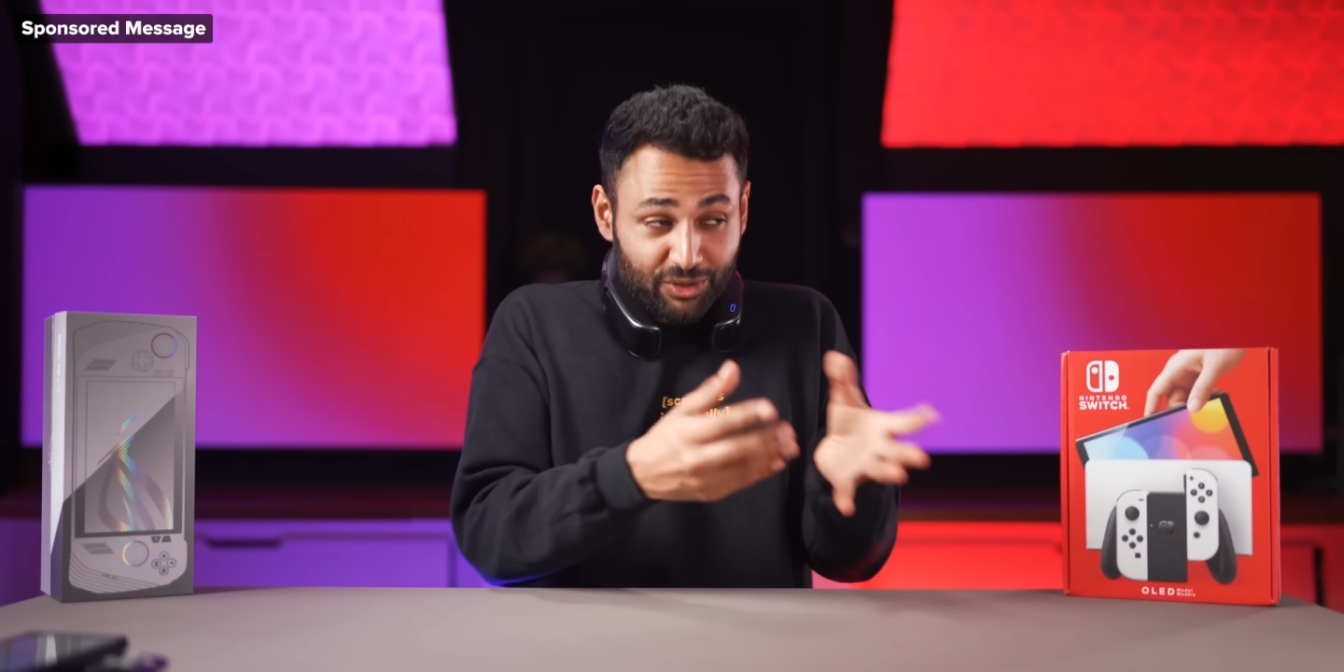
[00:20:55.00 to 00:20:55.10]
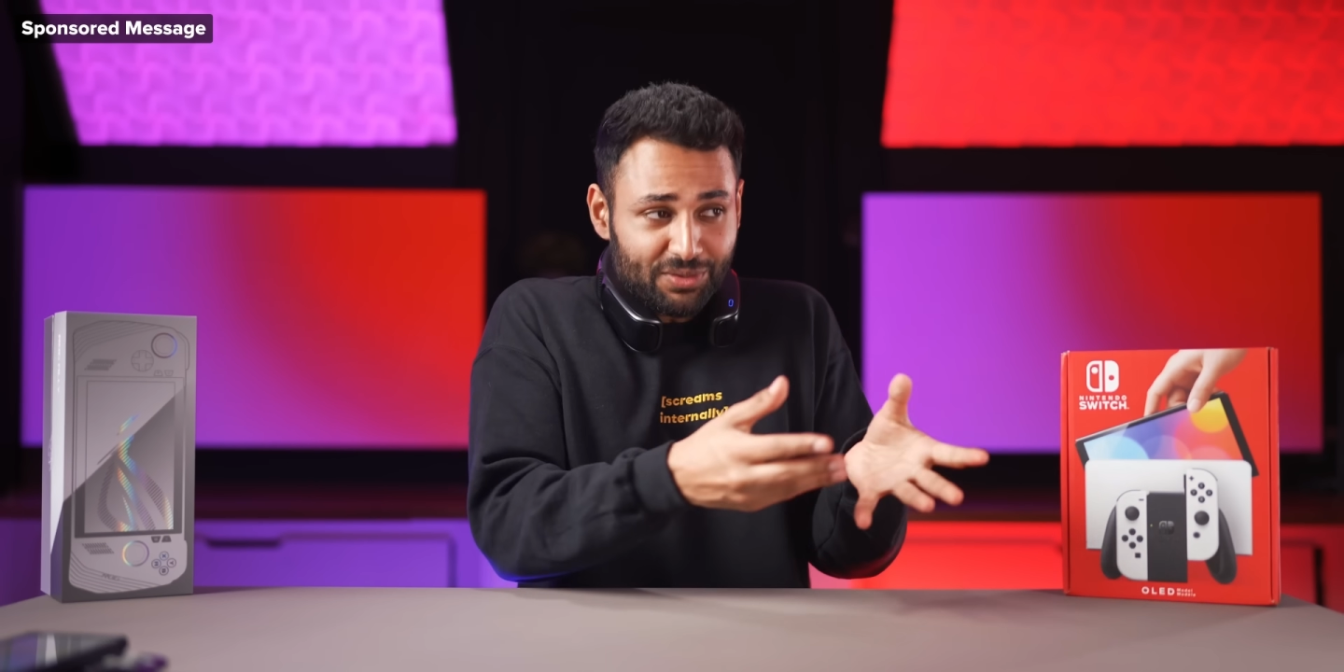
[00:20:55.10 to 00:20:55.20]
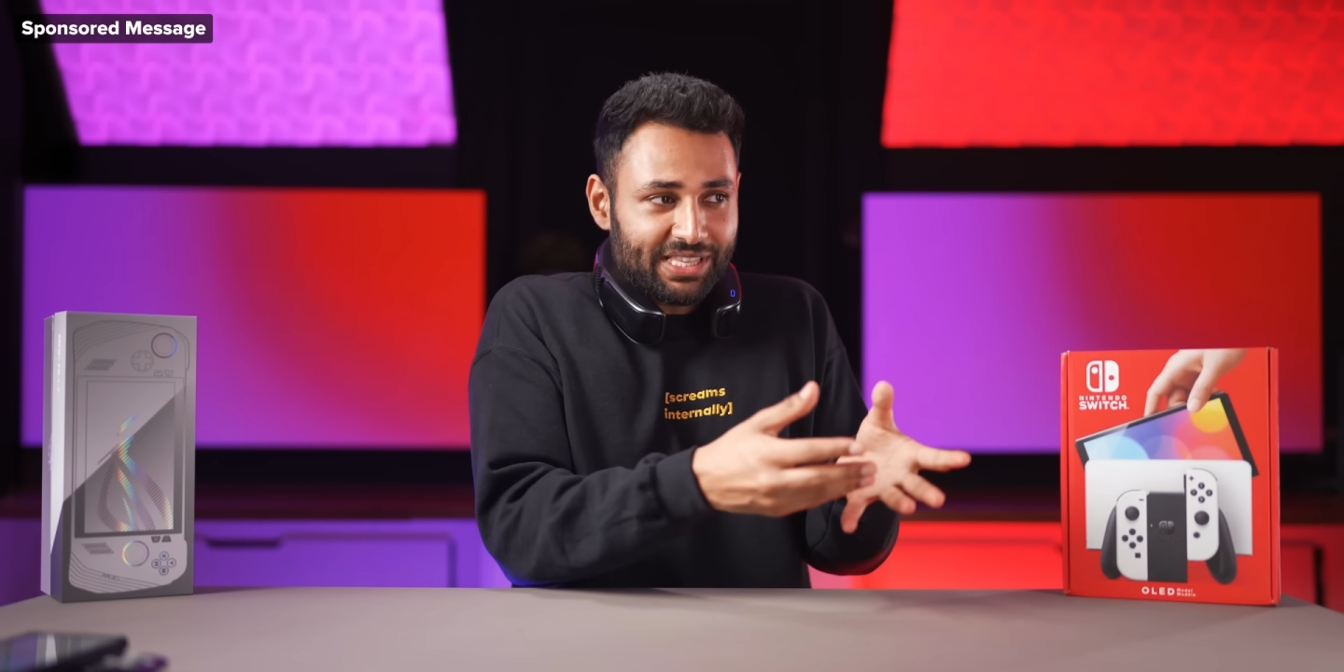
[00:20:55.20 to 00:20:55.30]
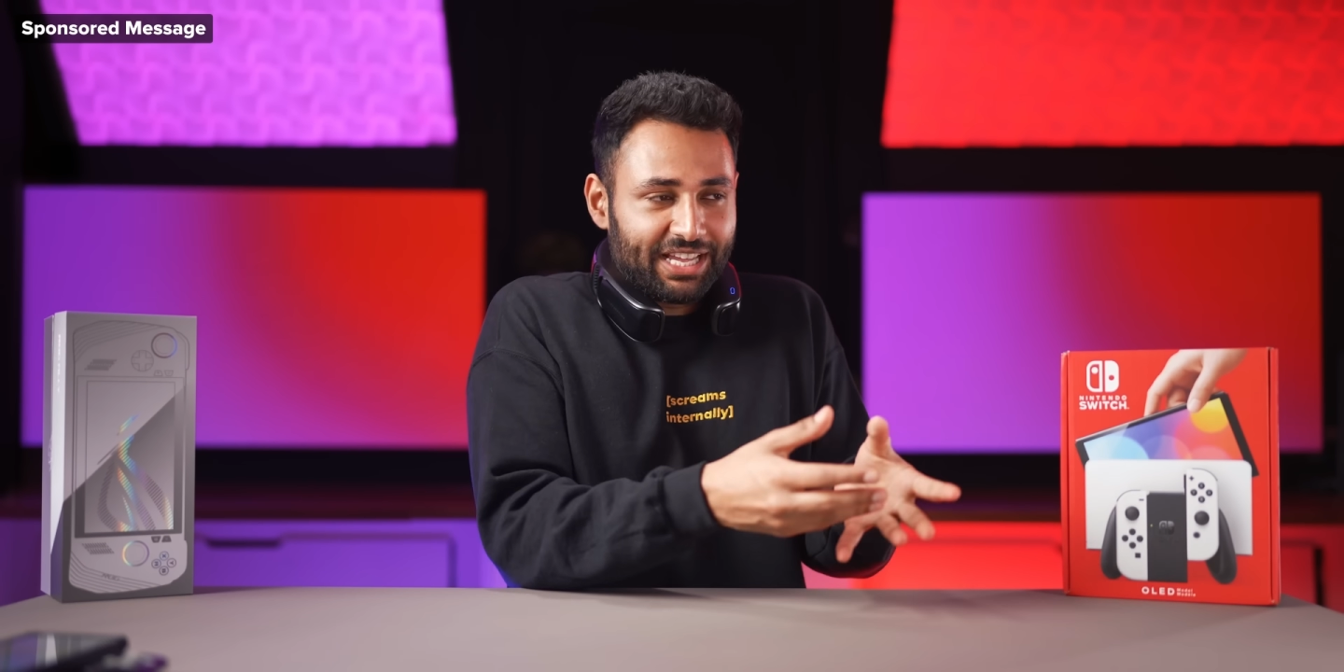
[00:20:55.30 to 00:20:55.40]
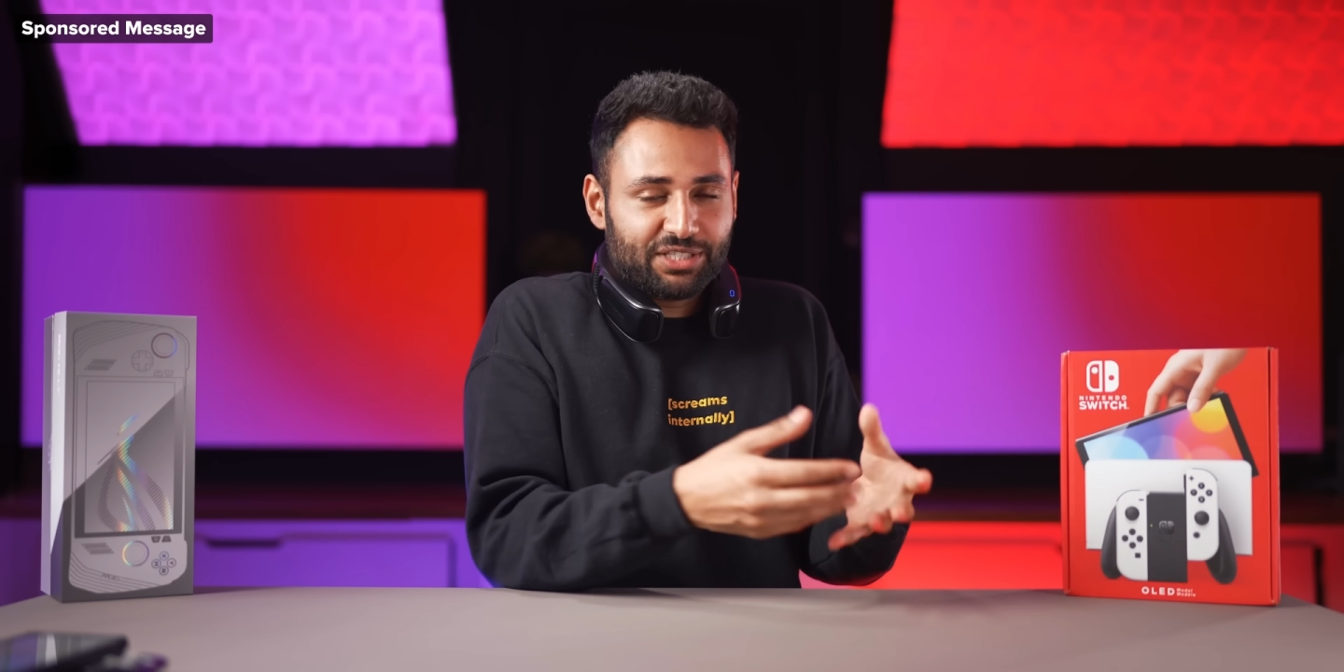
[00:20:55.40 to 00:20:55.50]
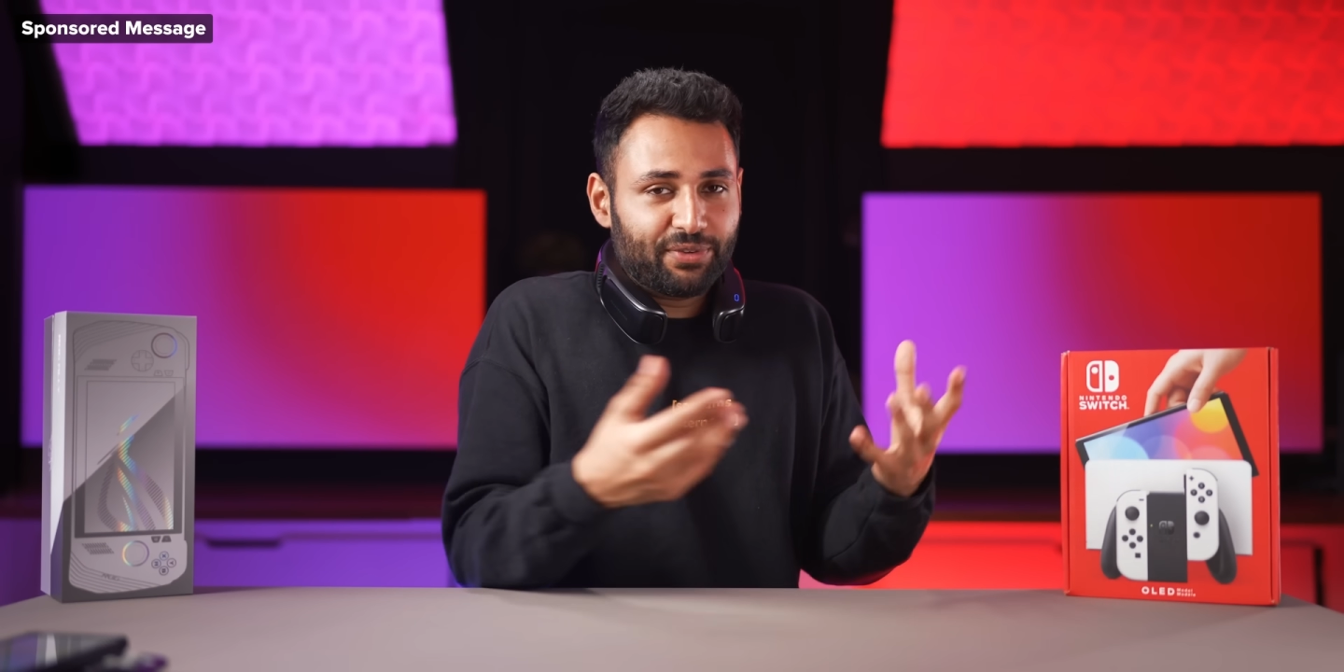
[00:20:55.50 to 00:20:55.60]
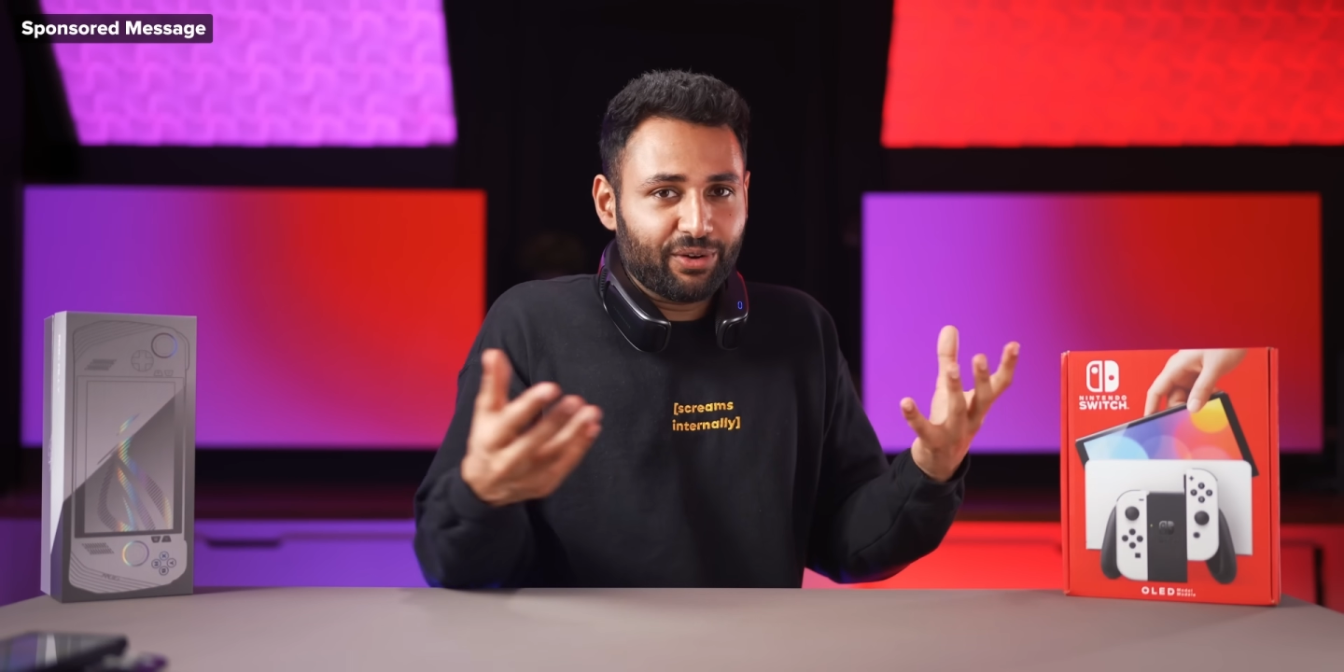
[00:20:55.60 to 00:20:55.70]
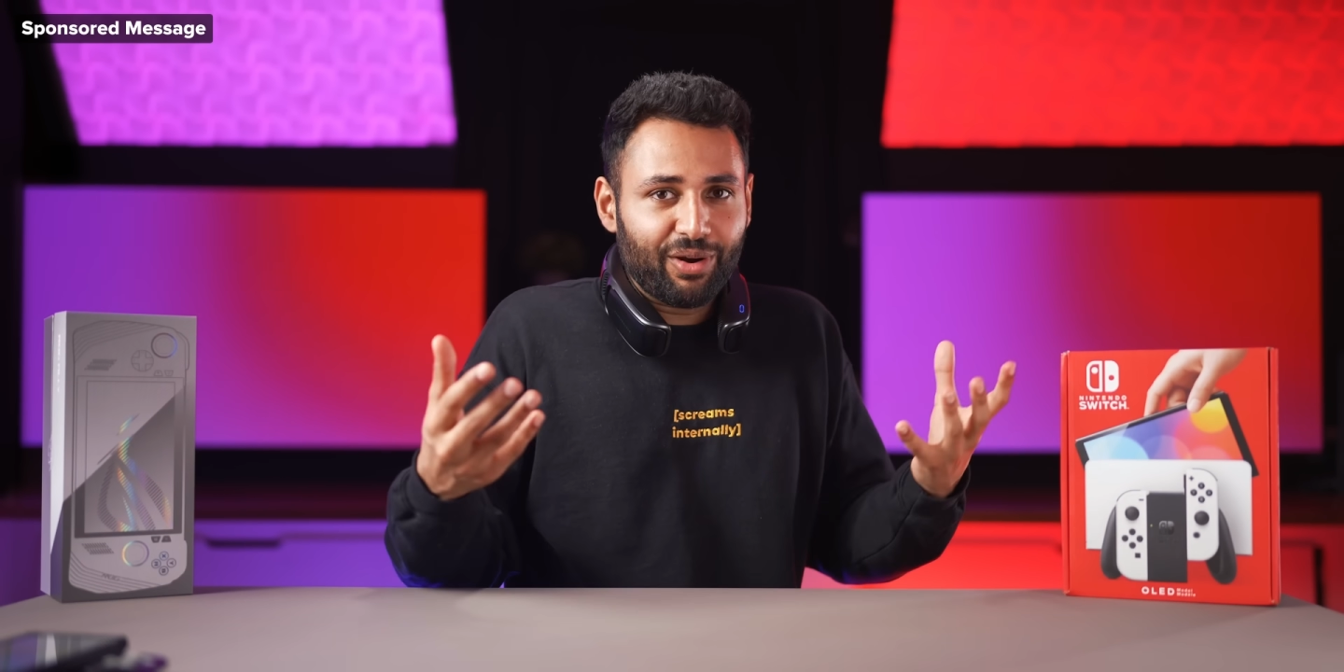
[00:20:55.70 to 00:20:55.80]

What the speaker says: use that to figure